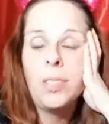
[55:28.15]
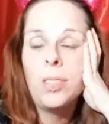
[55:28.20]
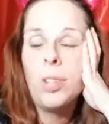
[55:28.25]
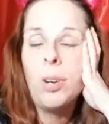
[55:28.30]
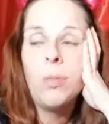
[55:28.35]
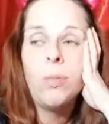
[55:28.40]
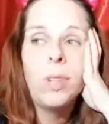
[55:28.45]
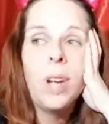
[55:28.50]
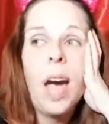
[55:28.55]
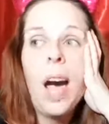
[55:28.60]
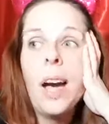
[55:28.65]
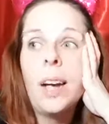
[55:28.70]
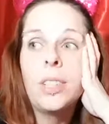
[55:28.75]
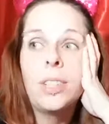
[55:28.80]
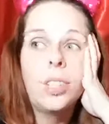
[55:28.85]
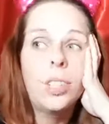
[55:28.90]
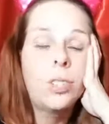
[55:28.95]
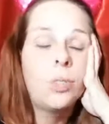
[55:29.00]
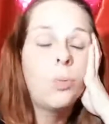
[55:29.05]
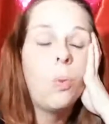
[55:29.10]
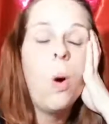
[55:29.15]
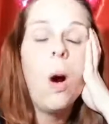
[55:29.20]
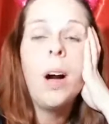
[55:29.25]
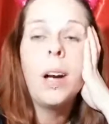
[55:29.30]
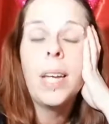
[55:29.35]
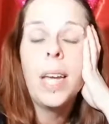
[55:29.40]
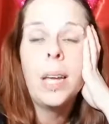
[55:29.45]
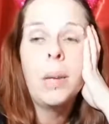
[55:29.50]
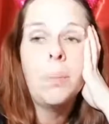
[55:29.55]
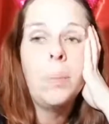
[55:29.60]
Don't knock just
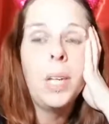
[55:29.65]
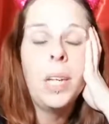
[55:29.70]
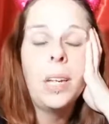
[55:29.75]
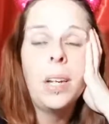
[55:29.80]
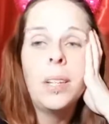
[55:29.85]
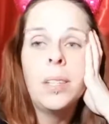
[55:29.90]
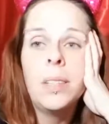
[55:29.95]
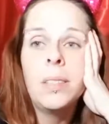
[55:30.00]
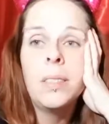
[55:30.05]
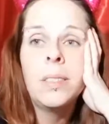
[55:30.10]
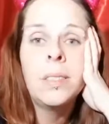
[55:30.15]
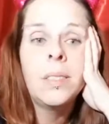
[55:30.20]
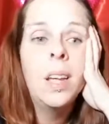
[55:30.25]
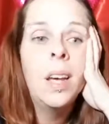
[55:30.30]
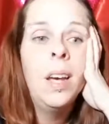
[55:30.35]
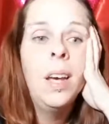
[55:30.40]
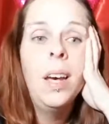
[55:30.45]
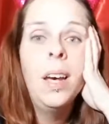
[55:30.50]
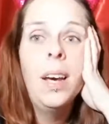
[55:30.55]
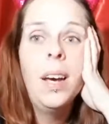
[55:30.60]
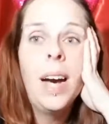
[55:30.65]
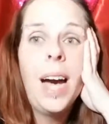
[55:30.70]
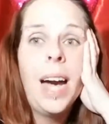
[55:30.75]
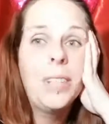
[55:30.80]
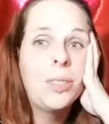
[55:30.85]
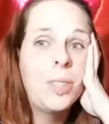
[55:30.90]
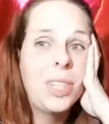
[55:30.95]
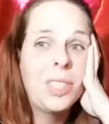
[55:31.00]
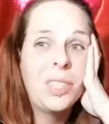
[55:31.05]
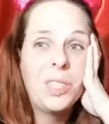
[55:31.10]
walking, because I
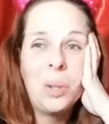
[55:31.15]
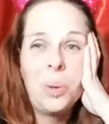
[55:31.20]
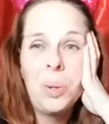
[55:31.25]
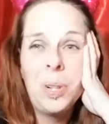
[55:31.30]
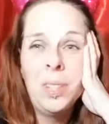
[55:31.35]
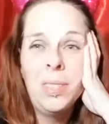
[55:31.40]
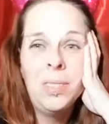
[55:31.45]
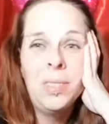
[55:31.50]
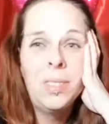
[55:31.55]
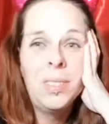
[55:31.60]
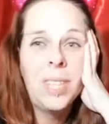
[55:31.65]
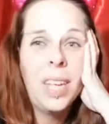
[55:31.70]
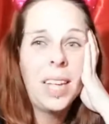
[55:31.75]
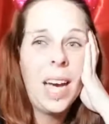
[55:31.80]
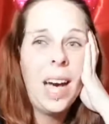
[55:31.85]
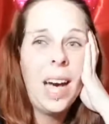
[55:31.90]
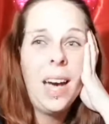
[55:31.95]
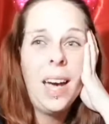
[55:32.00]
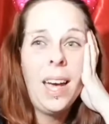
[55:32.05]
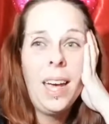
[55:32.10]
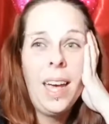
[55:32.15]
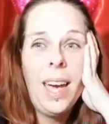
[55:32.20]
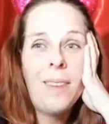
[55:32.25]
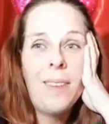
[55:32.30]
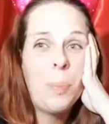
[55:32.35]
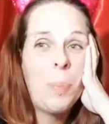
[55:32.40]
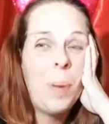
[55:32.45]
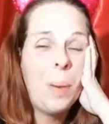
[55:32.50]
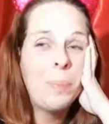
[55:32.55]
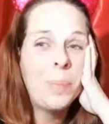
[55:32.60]
drink soda. Like I have
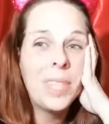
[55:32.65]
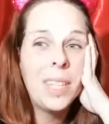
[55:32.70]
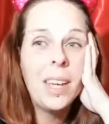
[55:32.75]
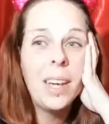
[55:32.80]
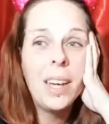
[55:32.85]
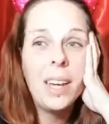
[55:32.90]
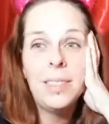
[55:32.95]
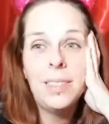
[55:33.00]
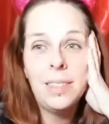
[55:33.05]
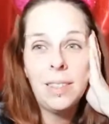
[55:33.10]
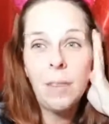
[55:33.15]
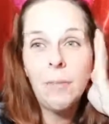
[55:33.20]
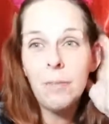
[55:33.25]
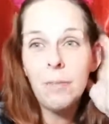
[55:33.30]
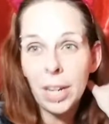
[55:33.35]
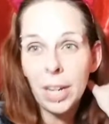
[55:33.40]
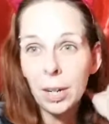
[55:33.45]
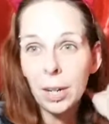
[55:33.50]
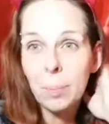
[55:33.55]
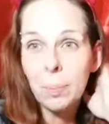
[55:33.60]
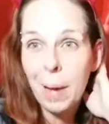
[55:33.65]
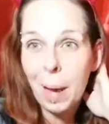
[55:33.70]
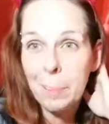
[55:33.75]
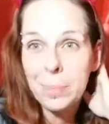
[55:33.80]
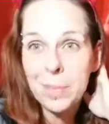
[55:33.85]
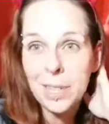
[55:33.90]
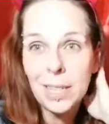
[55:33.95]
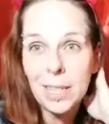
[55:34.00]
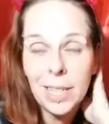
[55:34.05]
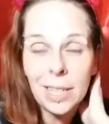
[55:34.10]
a severe
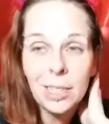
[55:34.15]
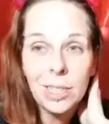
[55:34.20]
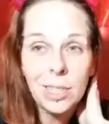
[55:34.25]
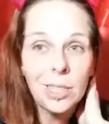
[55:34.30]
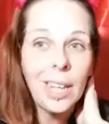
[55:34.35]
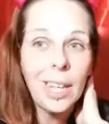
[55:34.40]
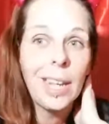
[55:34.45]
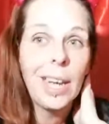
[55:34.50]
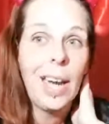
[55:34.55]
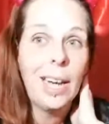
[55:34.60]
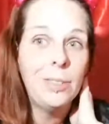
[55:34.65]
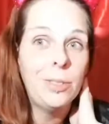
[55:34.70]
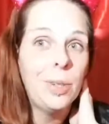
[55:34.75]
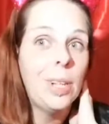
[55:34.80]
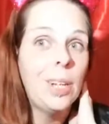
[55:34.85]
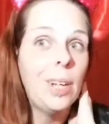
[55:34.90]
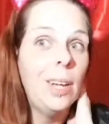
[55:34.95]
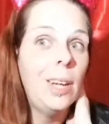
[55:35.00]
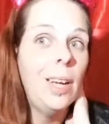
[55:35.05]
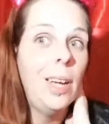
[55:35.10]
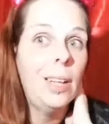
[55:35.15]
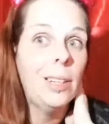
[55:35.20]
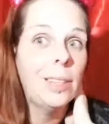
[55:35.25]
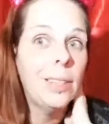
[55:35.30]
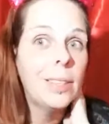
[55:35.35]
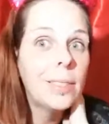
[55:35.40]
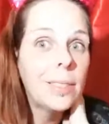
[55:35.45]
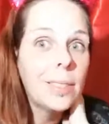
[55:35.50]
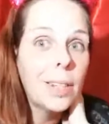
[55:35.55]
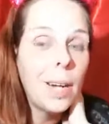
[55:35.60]
Pepsi addiction. Like I drink at
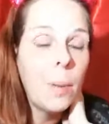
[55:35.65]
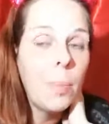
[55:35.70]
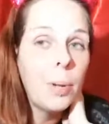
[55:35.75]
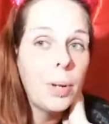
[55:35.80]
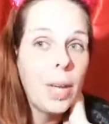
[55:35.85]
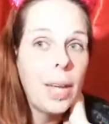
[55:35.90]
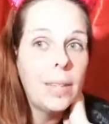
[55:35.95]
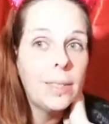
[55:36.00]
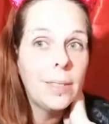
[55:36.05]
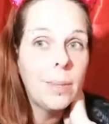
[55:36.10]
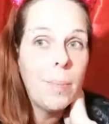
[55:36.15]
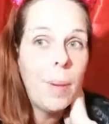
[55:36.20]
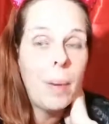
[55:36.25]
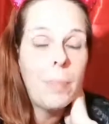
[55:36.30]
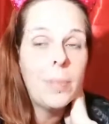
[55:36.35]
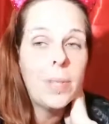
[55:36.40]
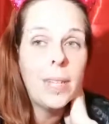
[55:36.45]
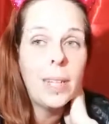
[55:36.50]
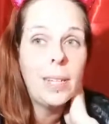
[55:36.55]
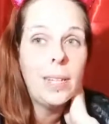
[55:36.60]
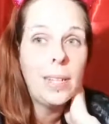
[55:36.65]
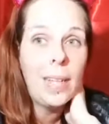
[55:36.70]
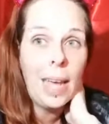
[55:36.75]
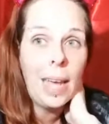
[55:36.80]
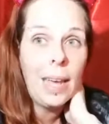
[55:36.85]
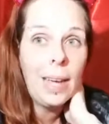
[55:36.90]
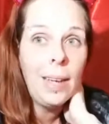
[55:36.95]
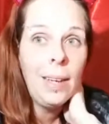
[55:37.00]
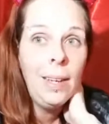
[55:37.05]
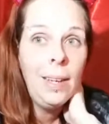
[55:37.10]
least a couple cans of Pepsi a
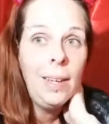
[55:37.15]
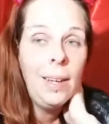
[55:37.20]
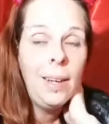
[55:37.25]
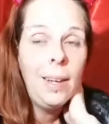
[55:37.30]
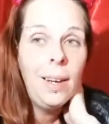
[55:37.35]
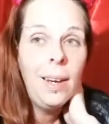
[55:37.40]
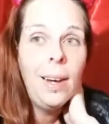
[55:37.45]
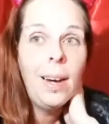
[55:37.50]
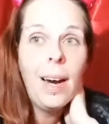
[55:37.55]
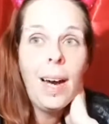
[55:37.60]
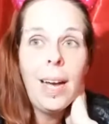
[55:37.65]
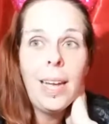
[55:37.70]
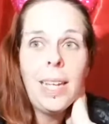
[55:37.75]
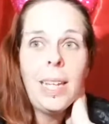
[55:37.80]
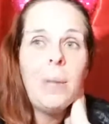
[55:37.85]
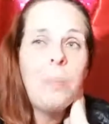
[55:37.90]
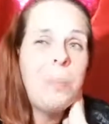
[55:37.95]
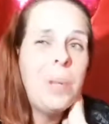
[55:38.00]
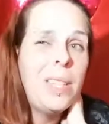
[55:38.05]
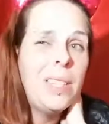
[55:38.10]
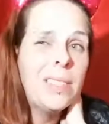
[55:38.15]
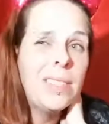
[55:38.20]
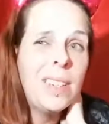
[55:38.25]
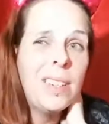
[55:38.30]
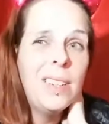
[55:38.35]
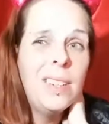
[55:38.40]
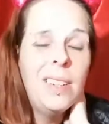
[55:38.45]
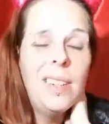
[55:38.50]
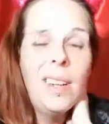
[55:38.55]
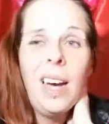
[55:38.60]
day. I eat
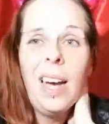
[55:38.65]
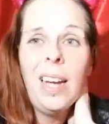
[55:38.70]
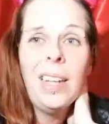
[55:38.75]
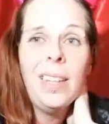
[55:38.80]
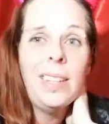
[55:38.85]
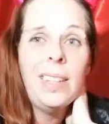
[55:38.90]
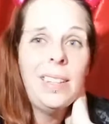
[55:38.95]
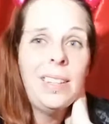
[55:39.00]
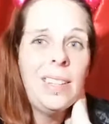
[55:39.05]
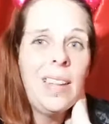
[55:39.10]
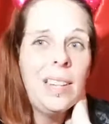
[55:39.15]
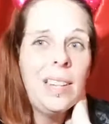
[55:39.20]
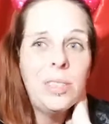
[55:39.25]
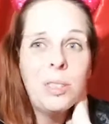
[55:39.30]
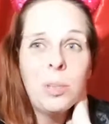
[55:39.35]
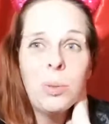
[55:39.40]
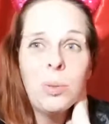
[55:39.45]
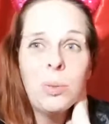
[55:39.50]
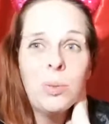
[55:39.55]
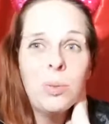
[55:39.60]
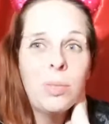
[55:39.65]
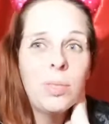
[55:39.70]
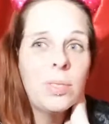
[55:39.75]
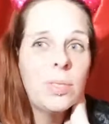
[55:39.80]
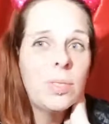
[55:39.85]
pizza. I eat nachos.